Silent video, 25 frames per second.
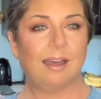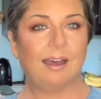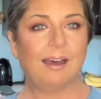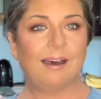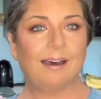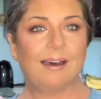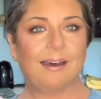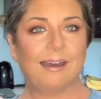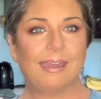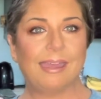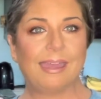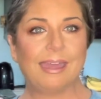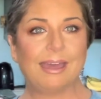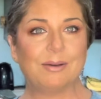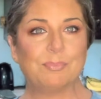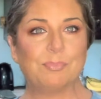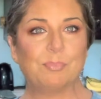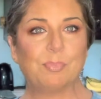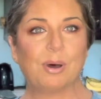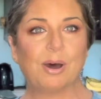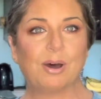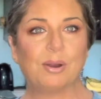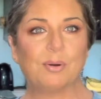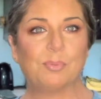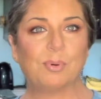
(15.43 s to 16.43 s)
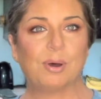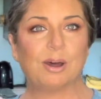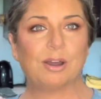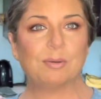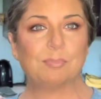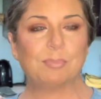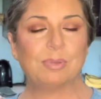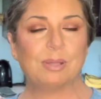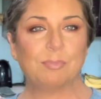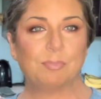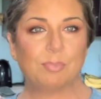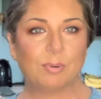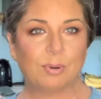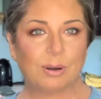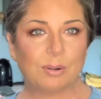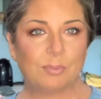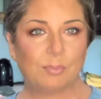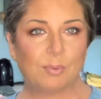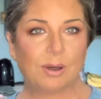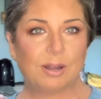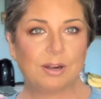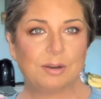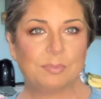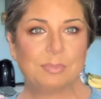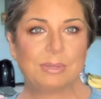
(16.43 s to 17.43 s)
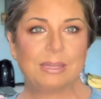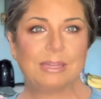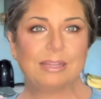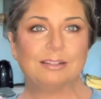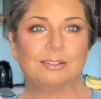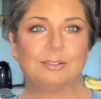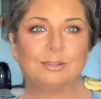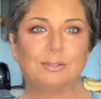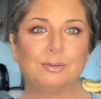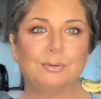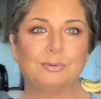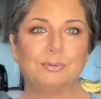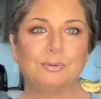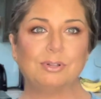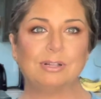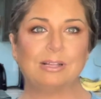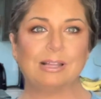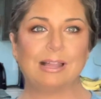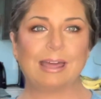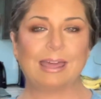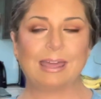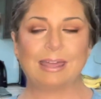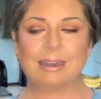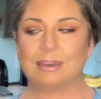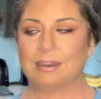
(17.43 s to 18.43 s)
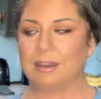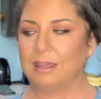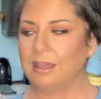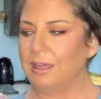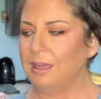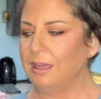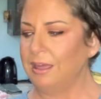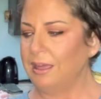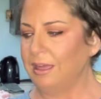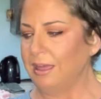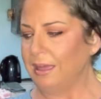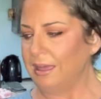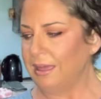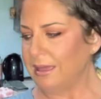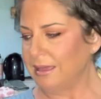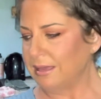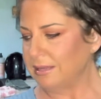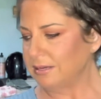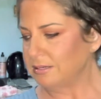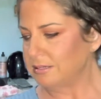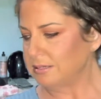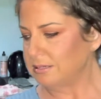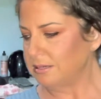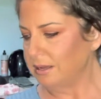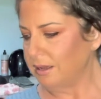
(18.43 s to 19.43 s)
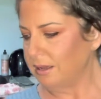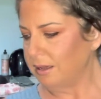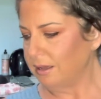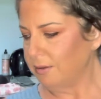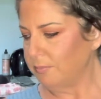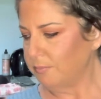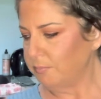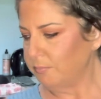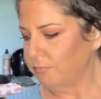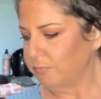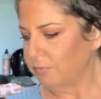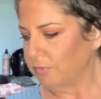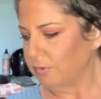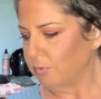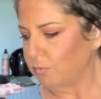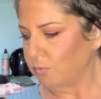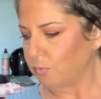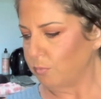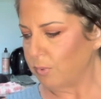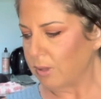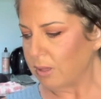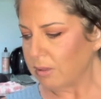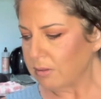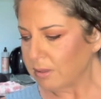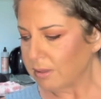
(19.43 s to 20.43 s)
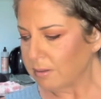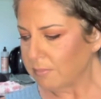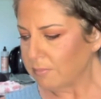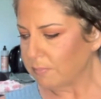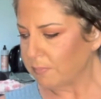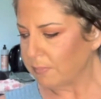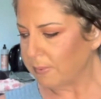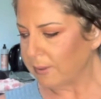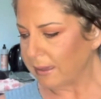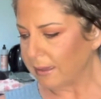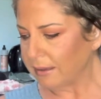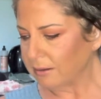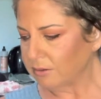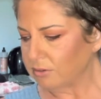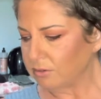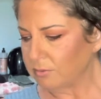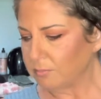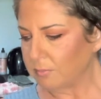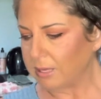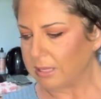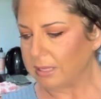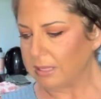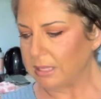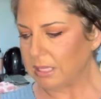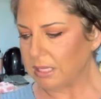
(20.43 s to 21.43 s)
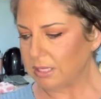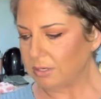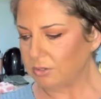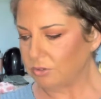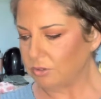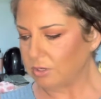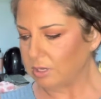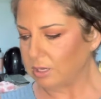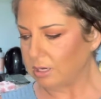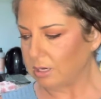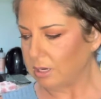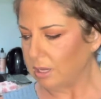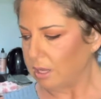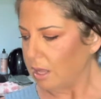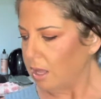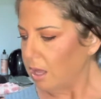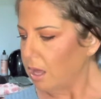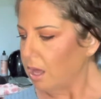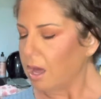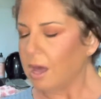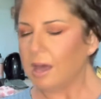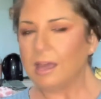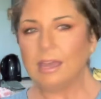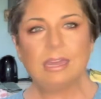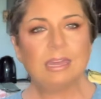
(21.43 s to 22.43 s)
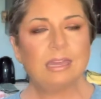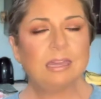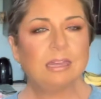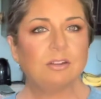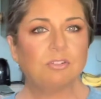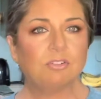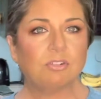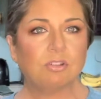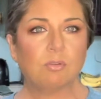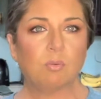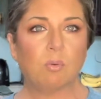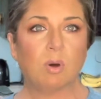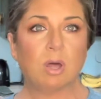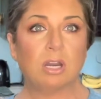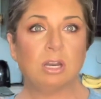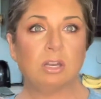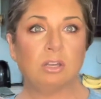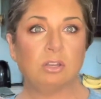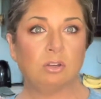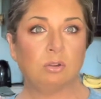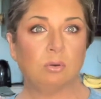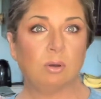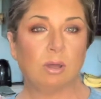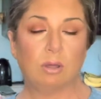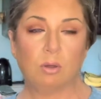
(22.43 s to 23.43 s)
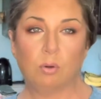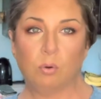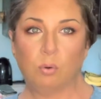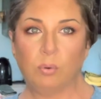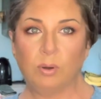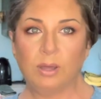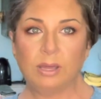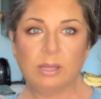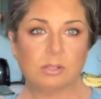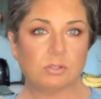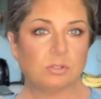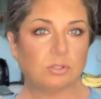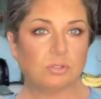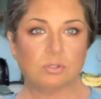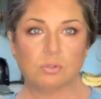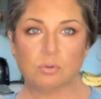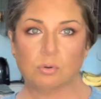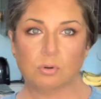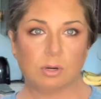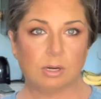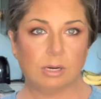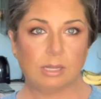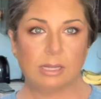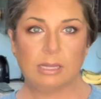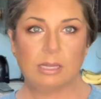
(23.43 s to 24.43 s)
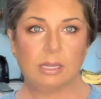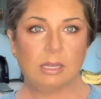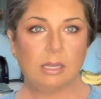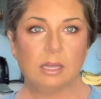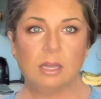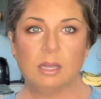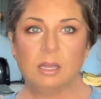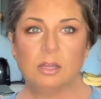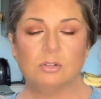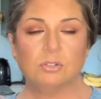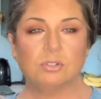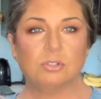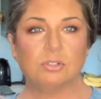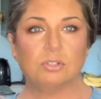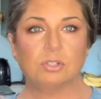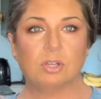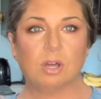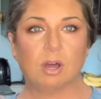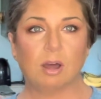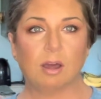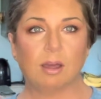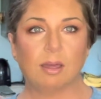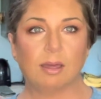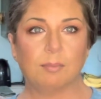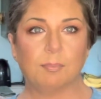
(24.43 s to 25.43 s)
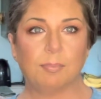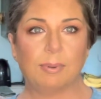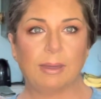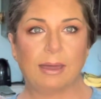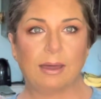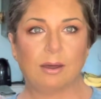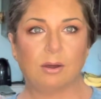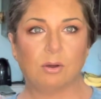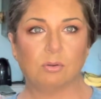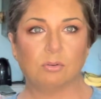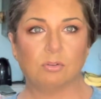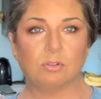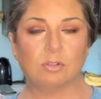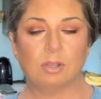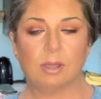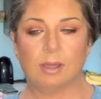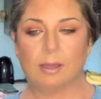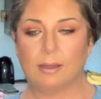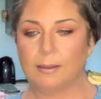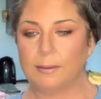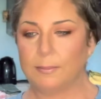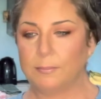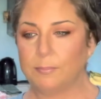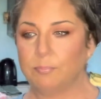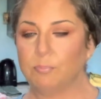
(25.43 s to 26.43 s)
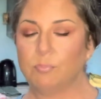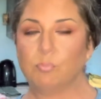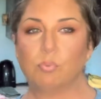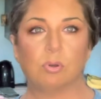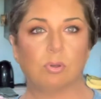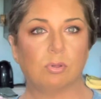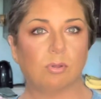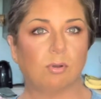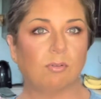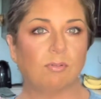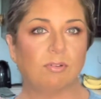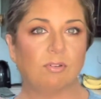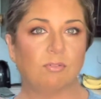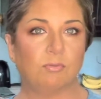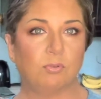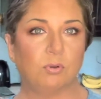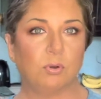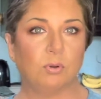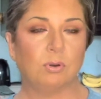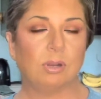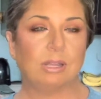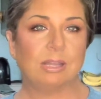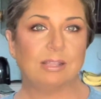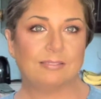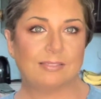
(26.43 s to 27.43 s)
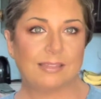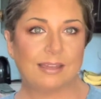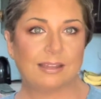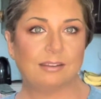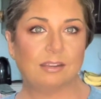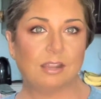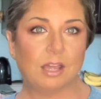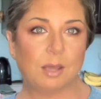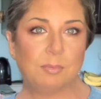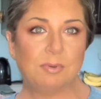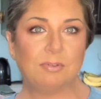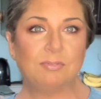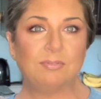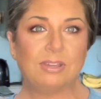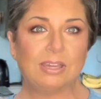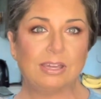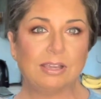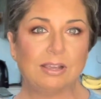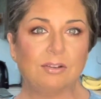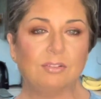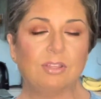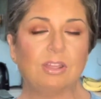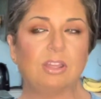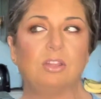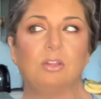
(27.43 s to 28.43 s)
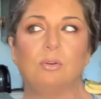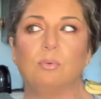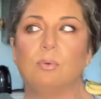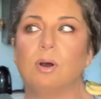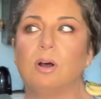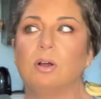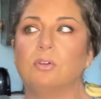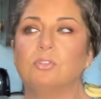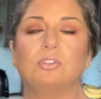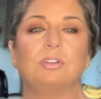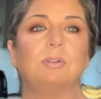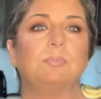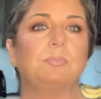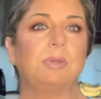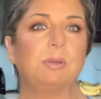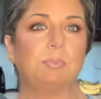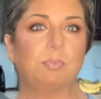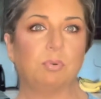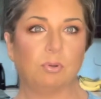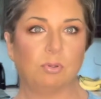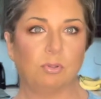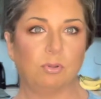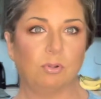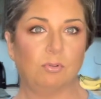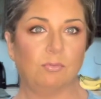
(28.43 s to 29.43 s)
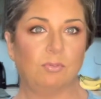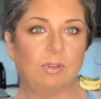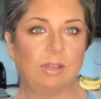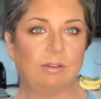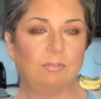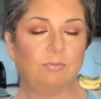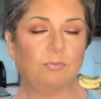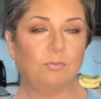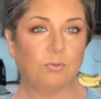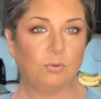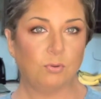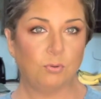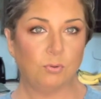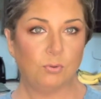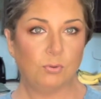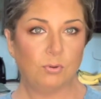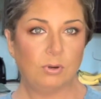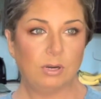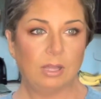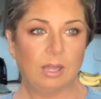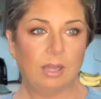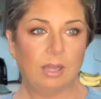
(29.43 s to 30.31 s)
I am Potawatomi Bodhiwatomi Loon Clan. And welcome back to my kitchen. I just wanted to do a quick story to talk about preserving food. It's that time of year that you all should be preserving food